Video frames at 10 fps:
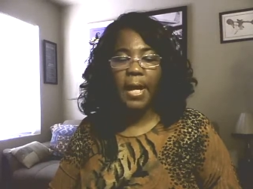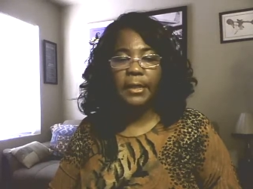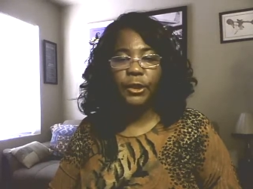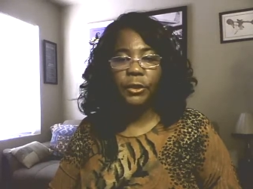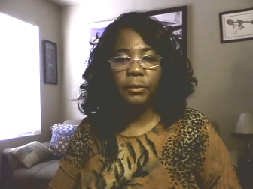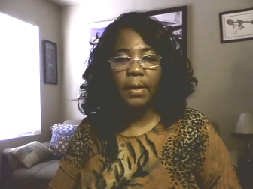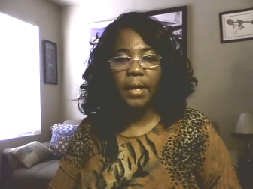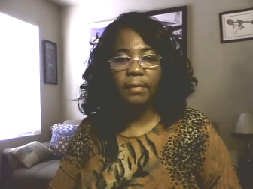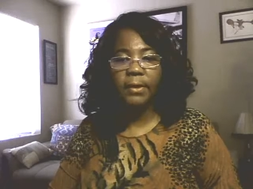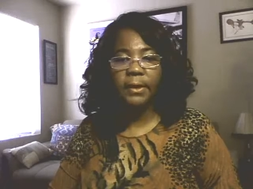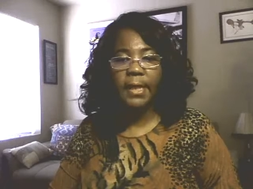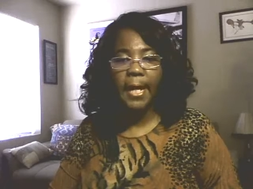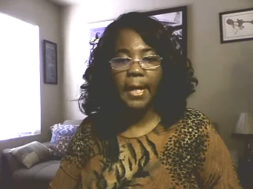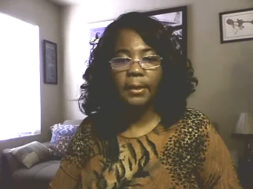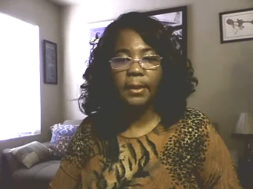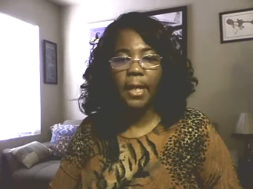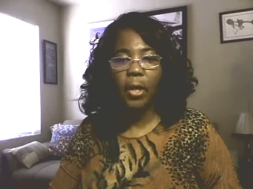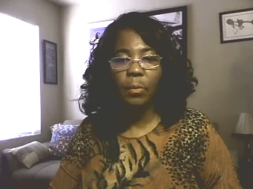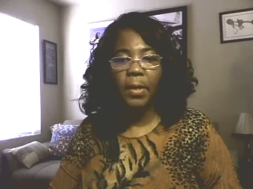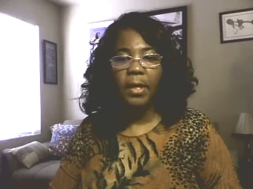I do have a tax
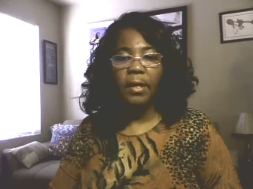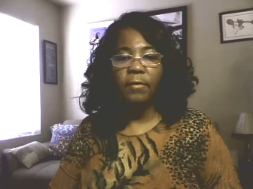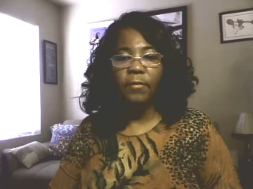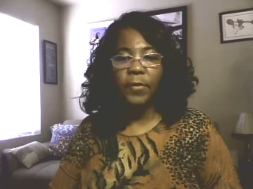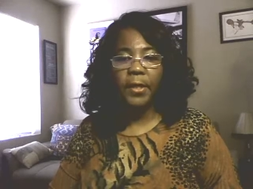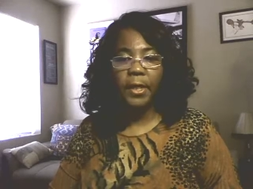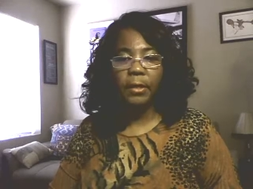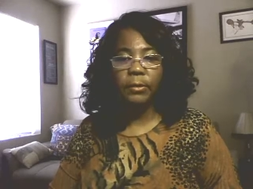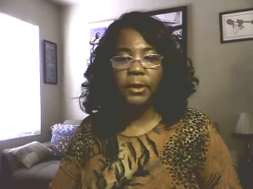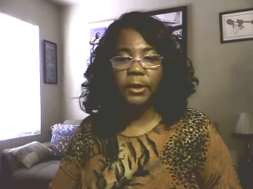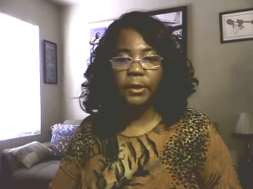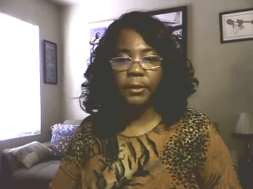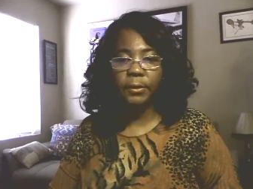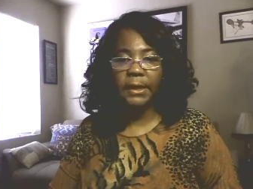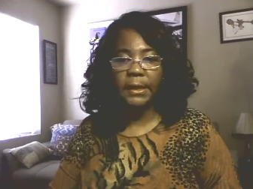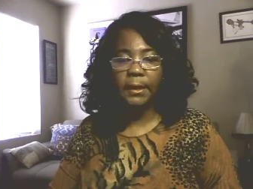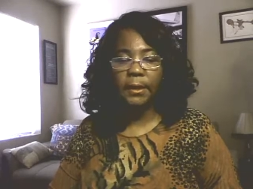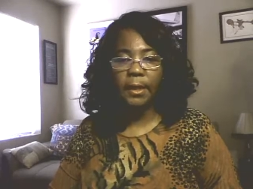help video series